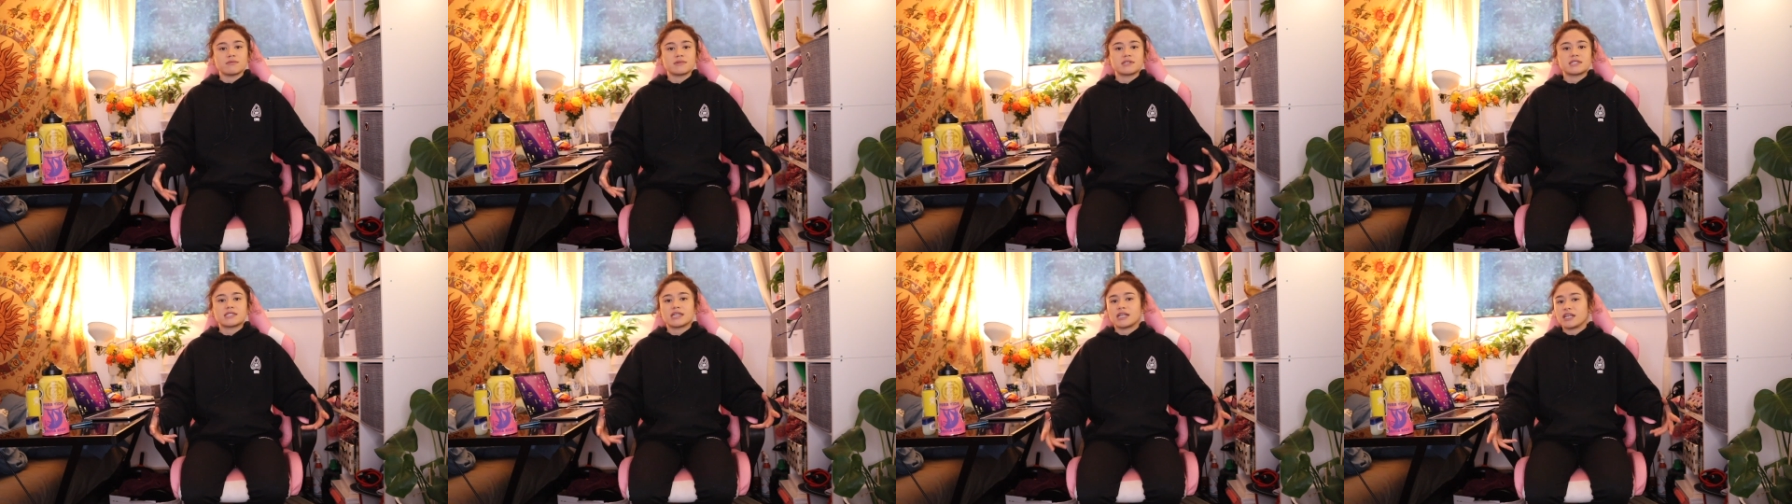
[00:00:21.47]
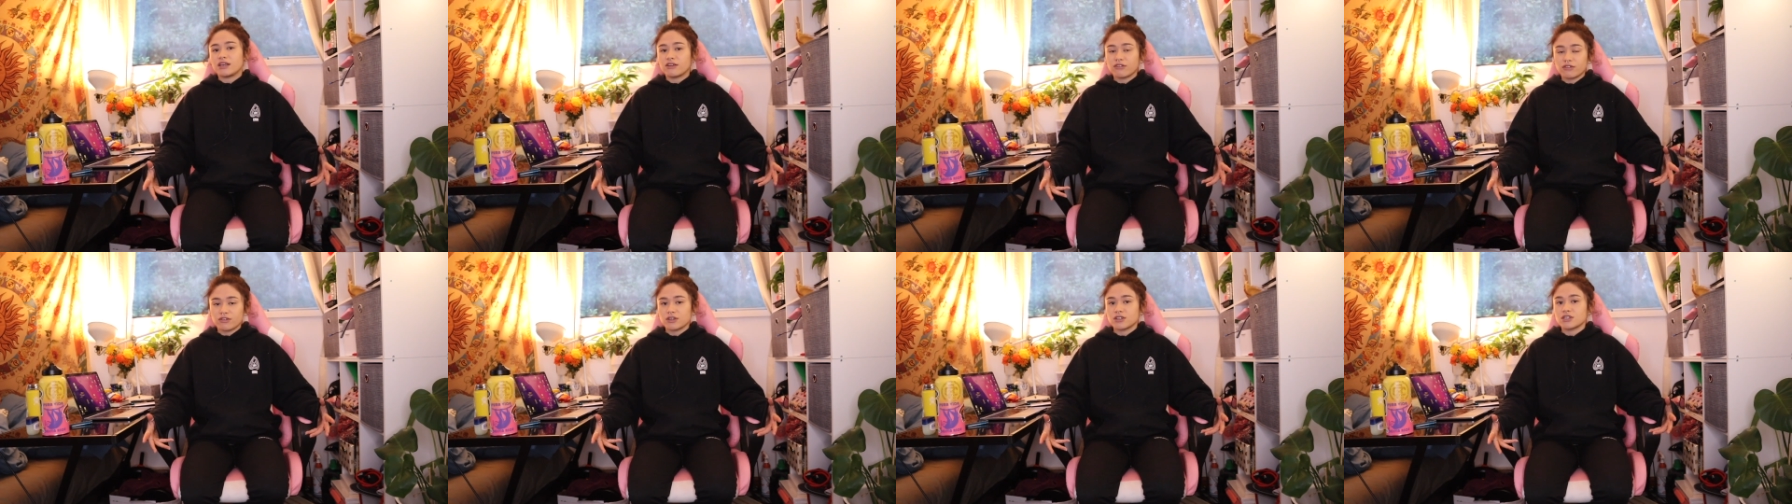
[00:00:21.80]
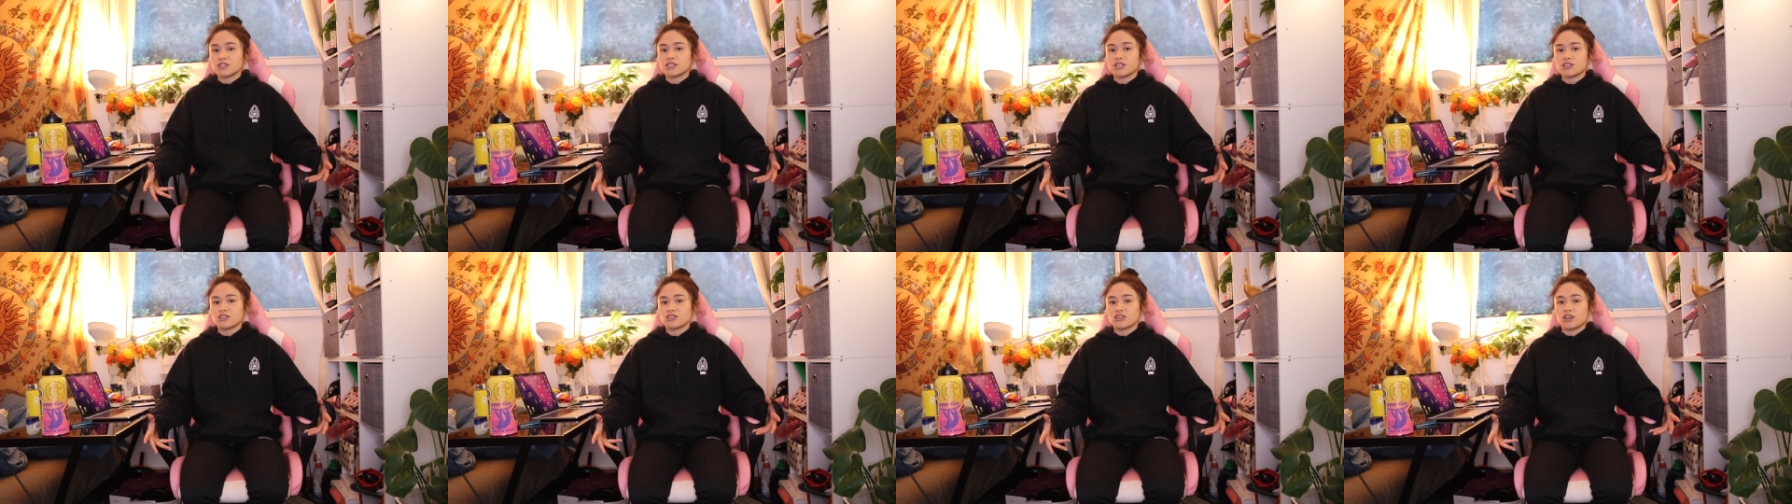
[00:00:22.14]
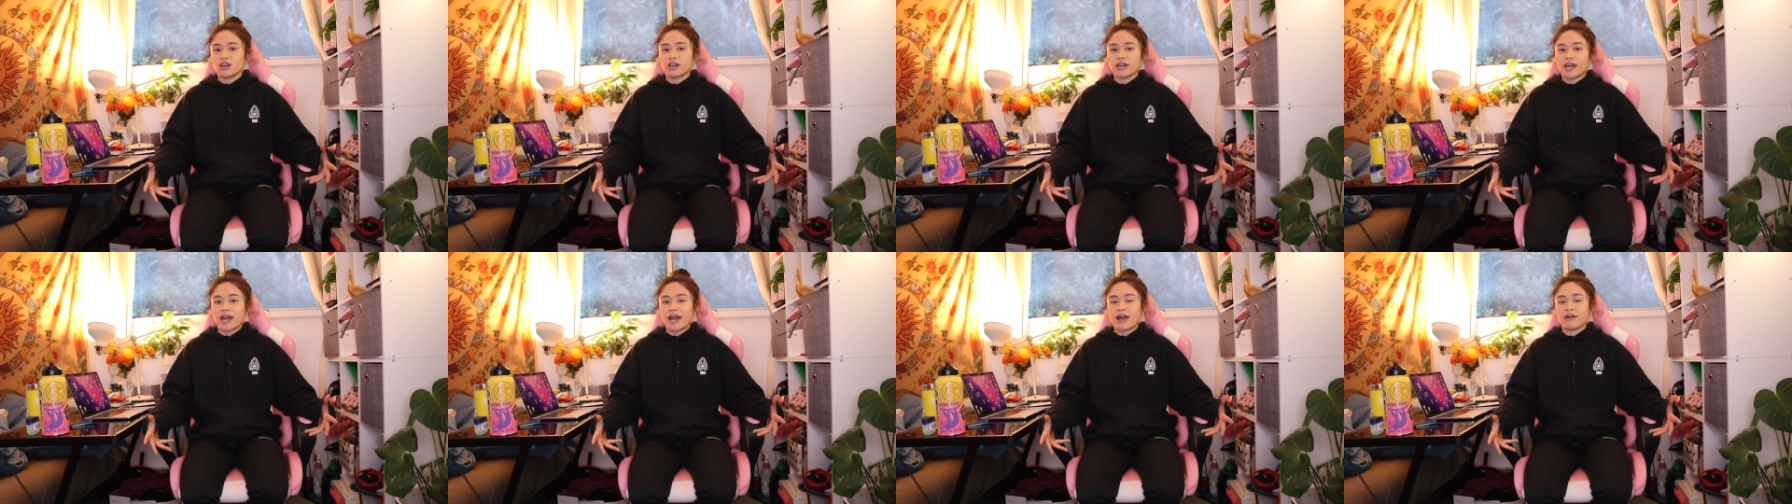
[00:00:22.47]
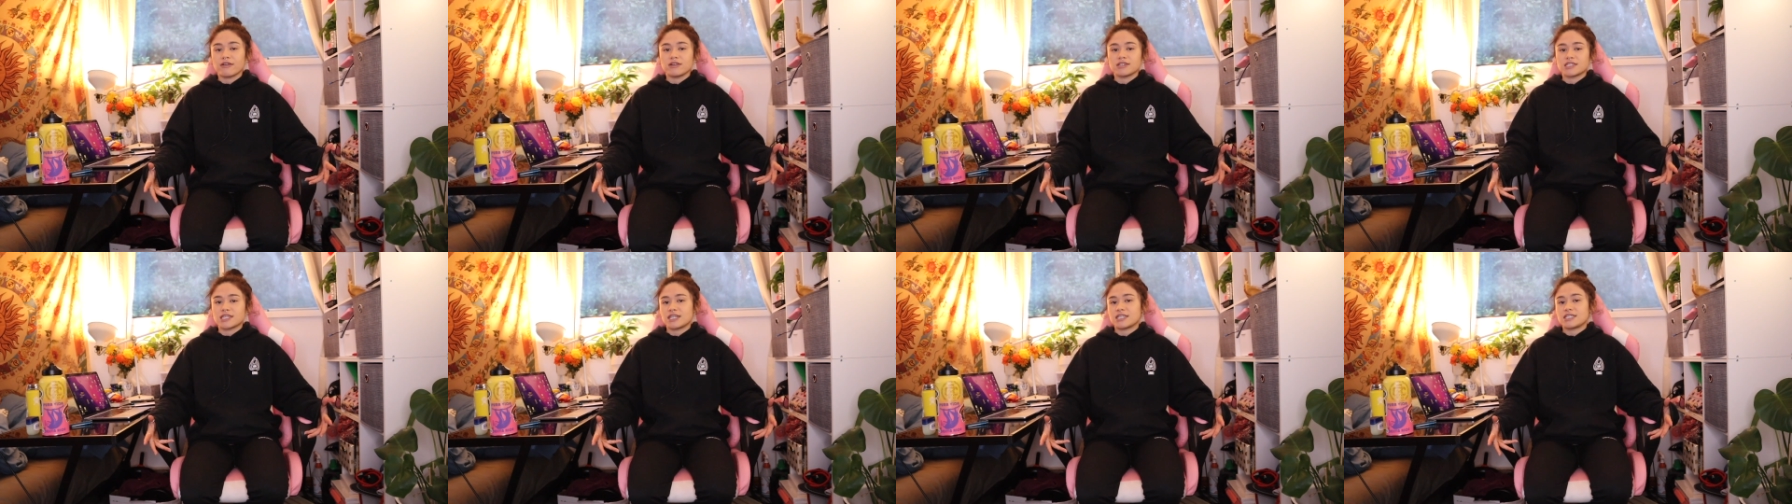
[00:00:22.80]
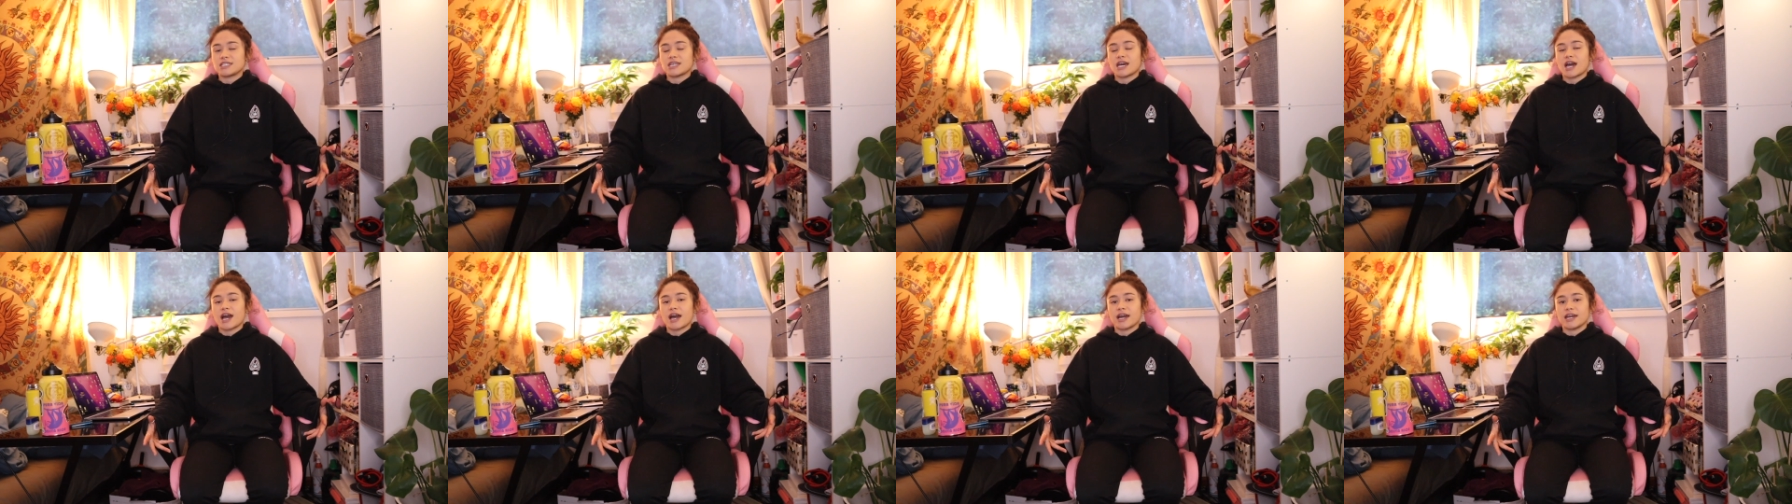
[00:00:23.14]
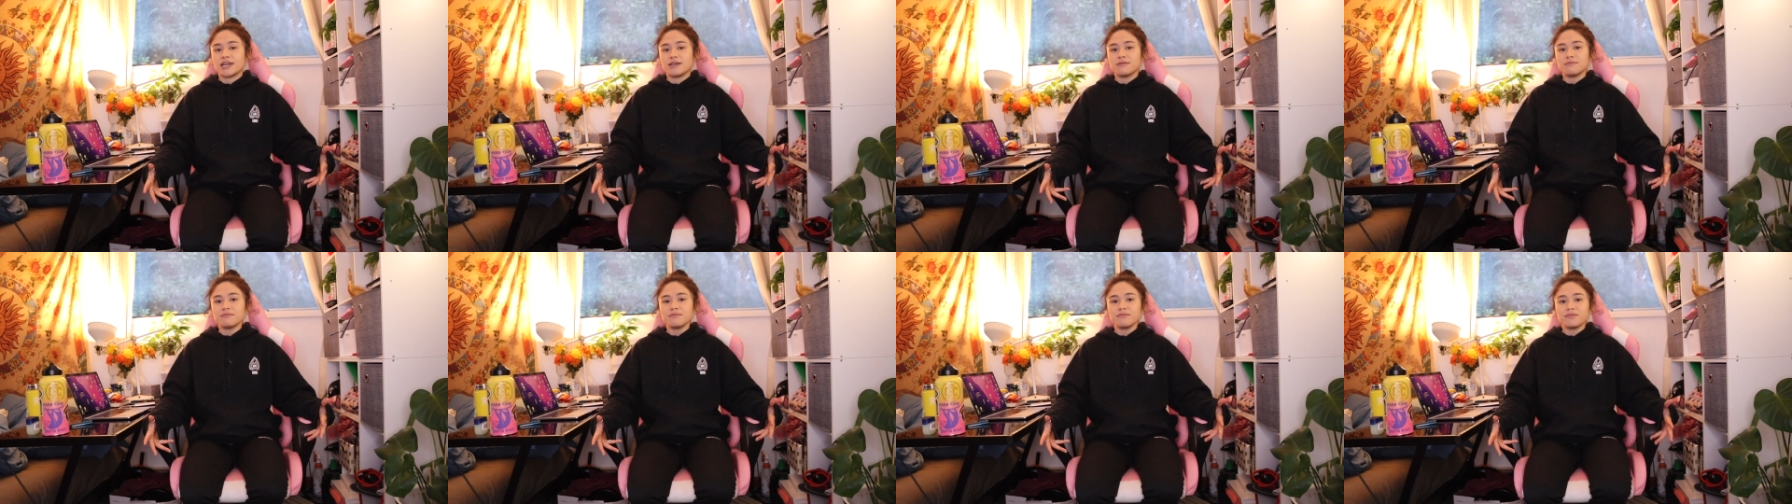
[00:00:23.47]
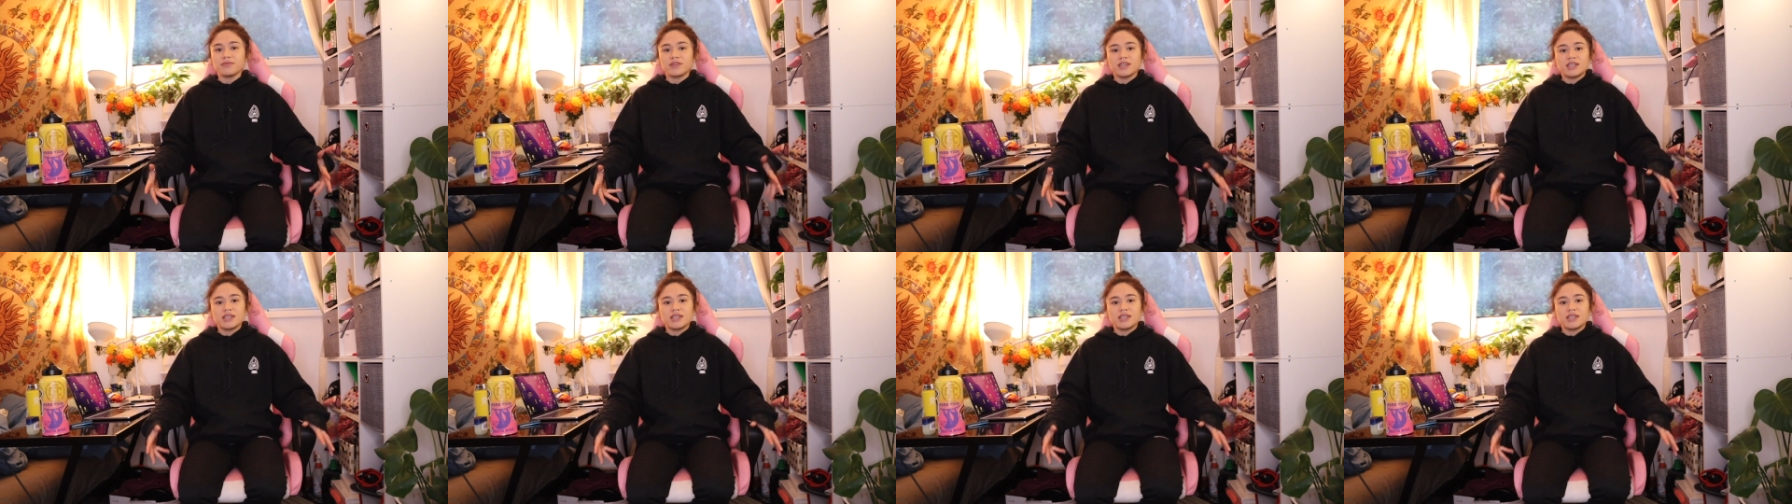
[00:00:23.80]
sitting for such long hours at a time.